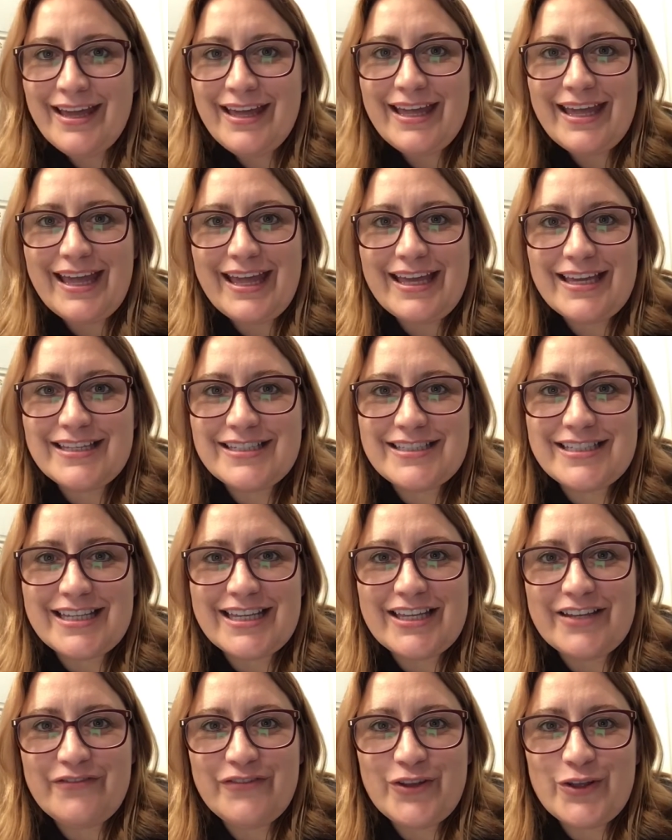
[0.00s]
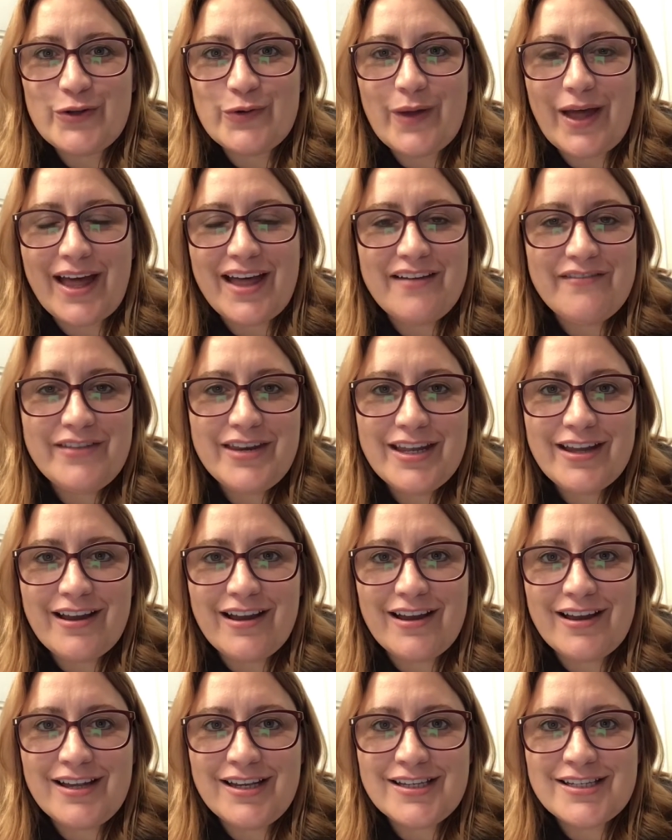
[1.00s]
and if you have any
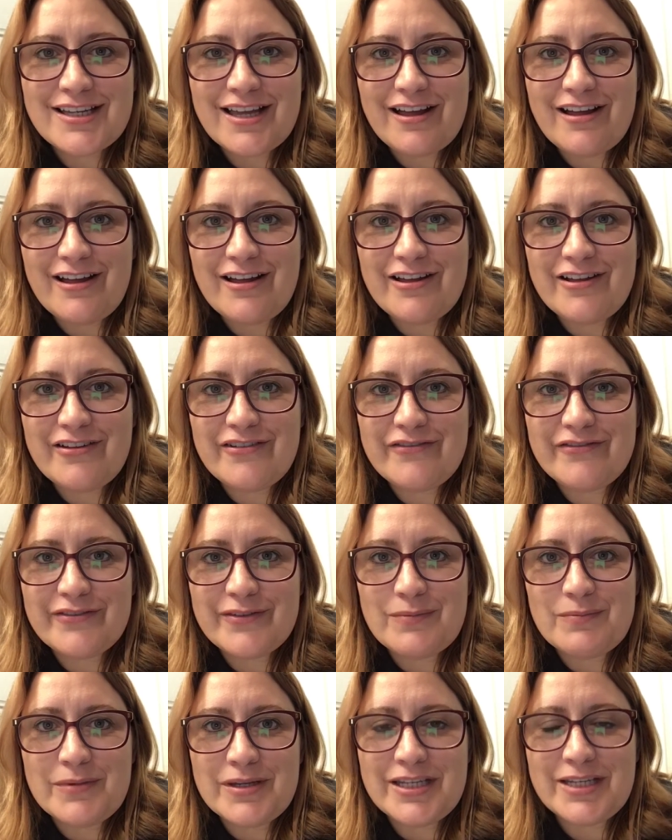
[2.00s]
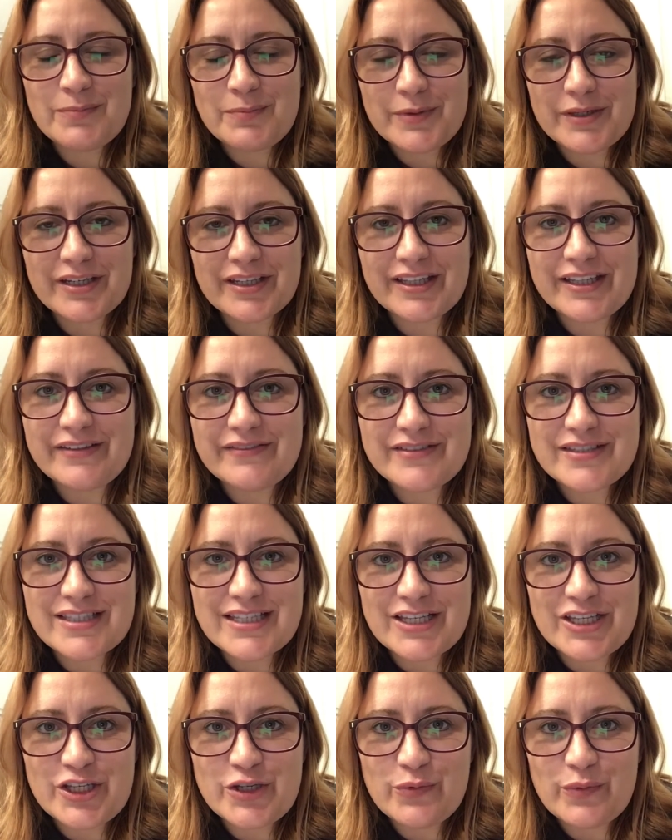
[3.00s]
kind of manipulatives
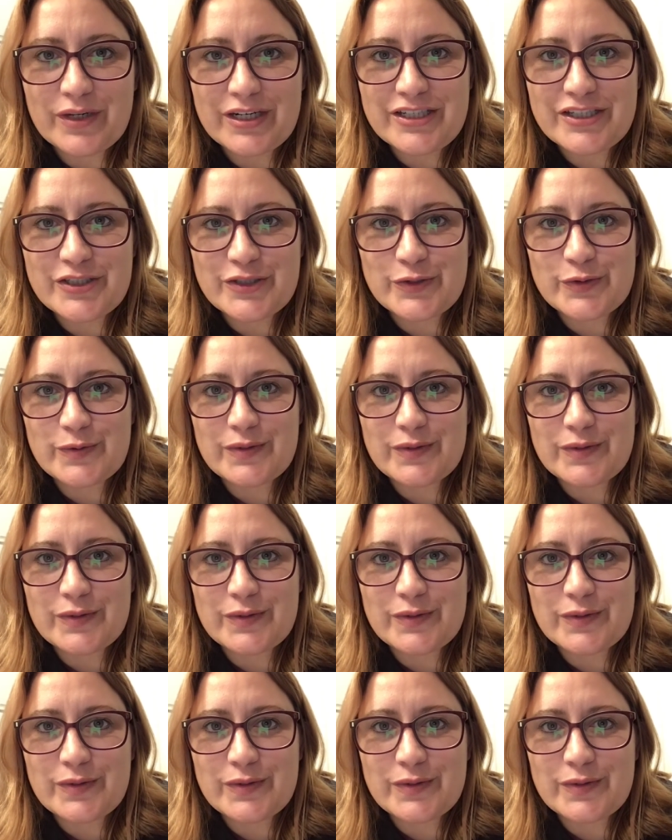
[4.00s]
that you want to do,